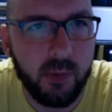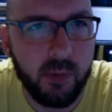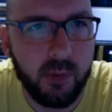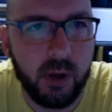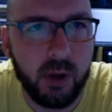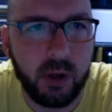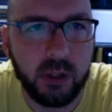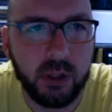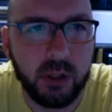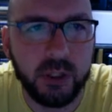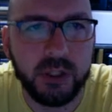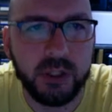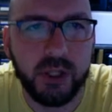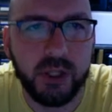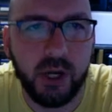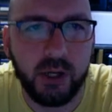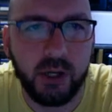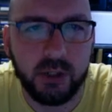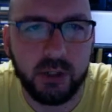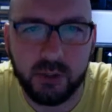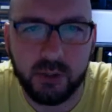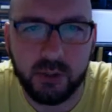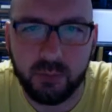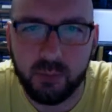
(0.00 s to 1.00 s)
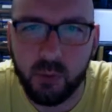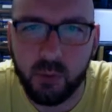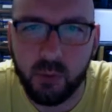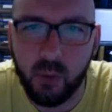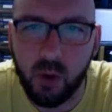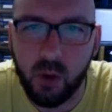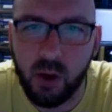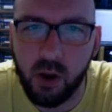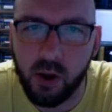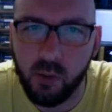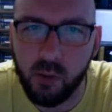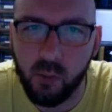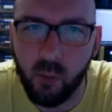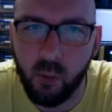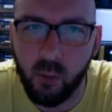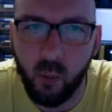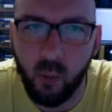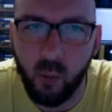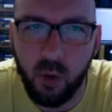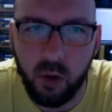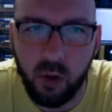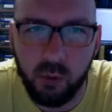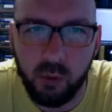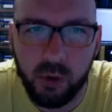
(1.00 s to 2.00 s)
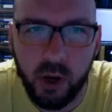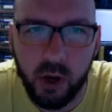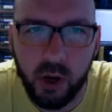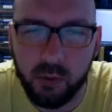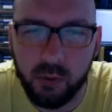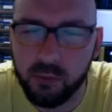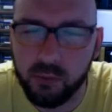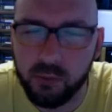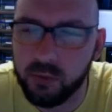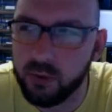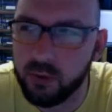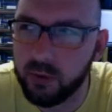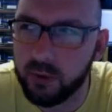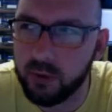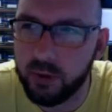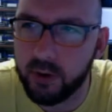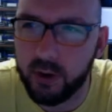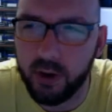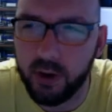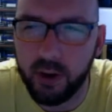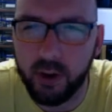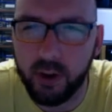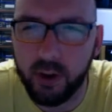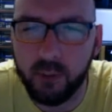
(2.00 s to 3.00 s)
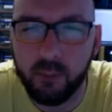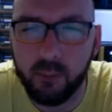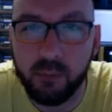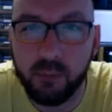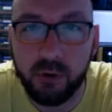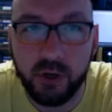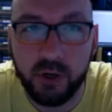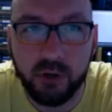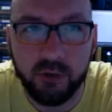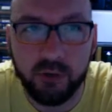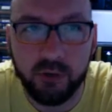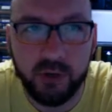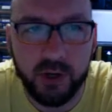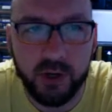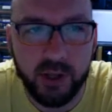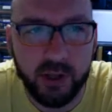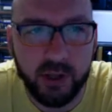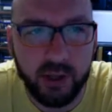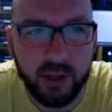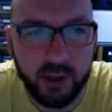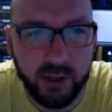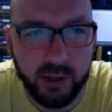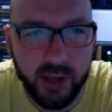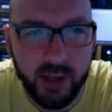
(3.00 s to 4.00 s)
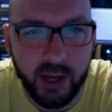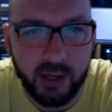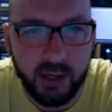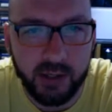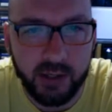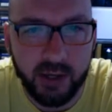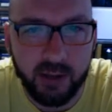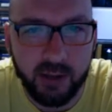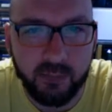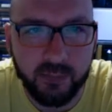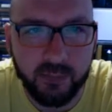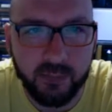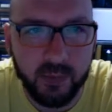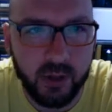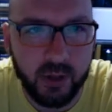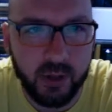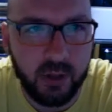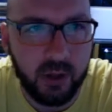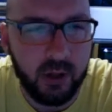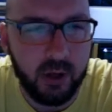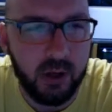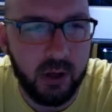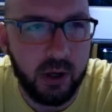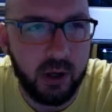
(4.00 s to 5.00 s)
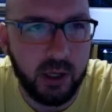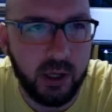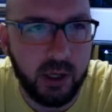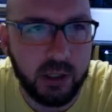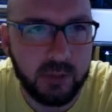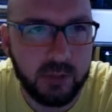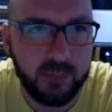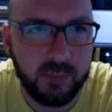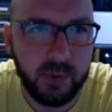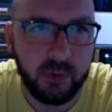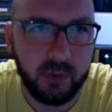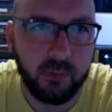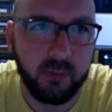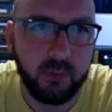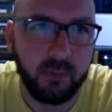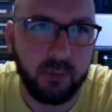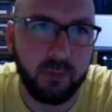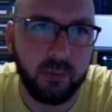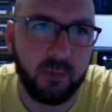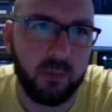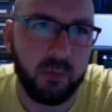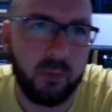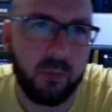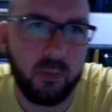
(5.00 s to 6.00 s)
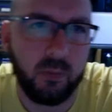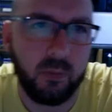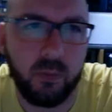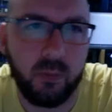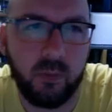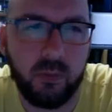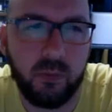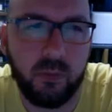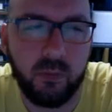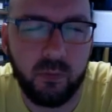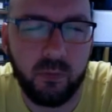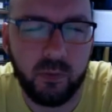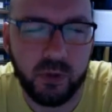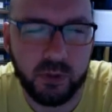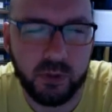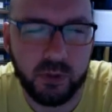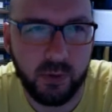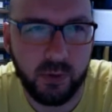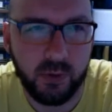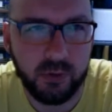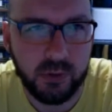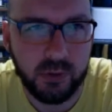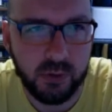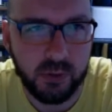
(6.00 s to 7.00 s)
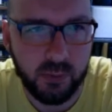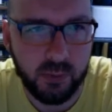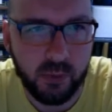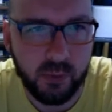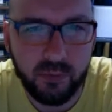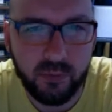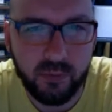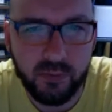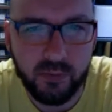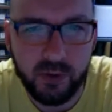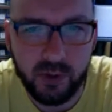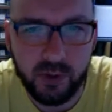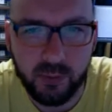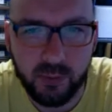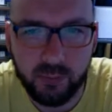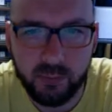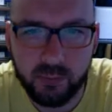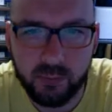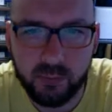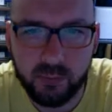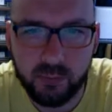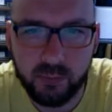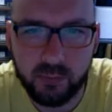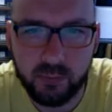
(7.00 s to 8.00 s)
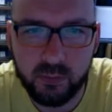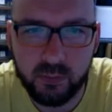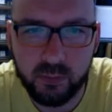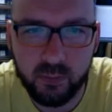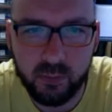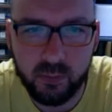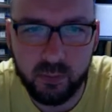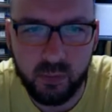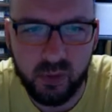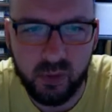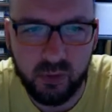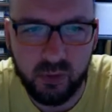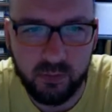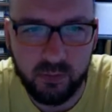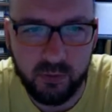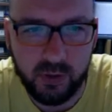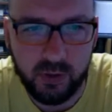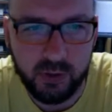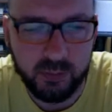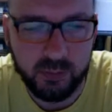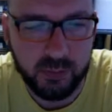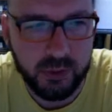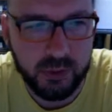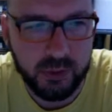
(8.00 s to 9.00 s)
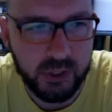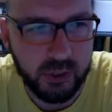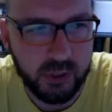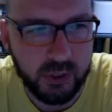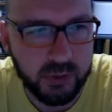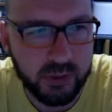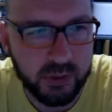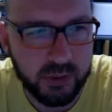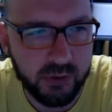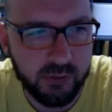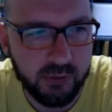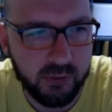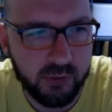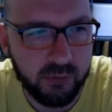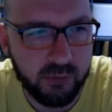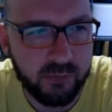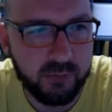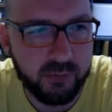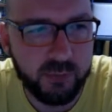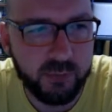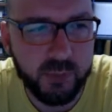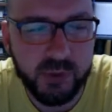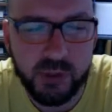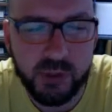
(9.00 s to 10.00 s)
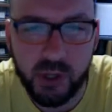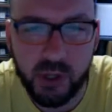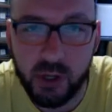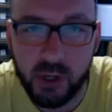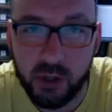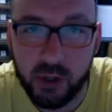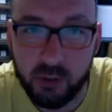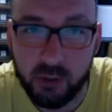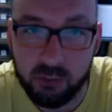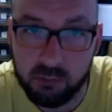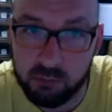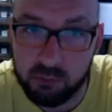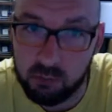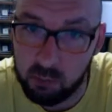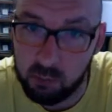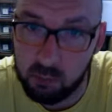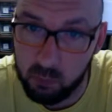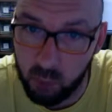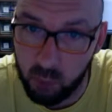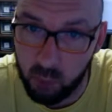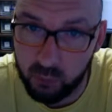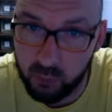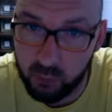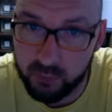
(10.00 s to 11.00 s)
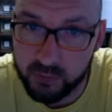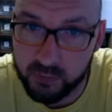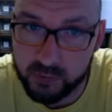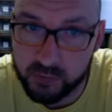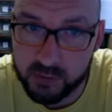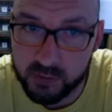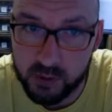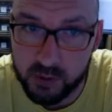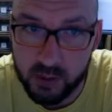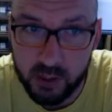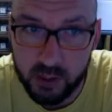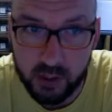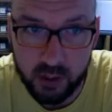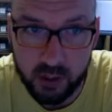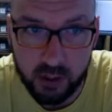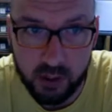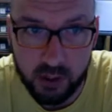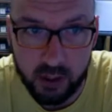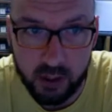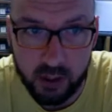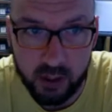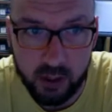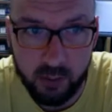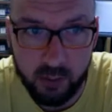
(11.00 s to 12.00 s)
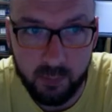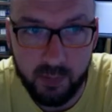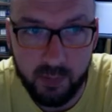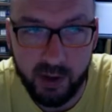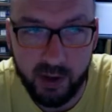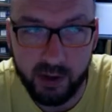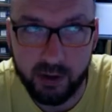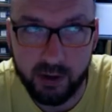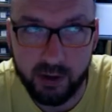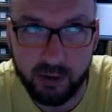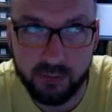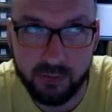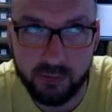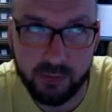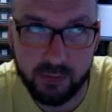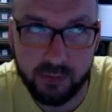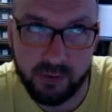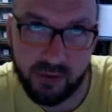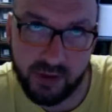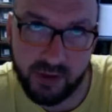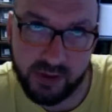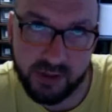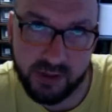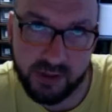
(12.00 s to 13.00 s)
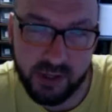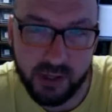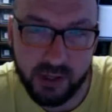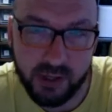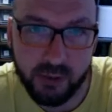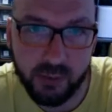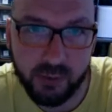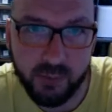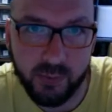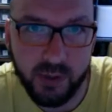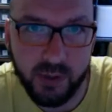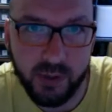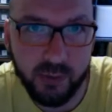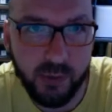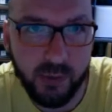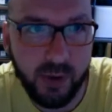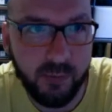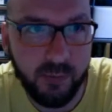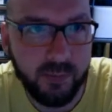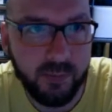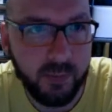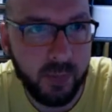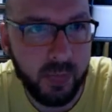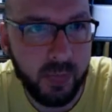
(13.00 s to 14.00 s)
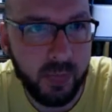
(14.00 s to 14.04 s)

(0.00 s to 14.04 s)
Markus Jayne is a quite well-known breeder in Canada. He's been responsible for the first producer of certain morphs. Black and Saintic would be one.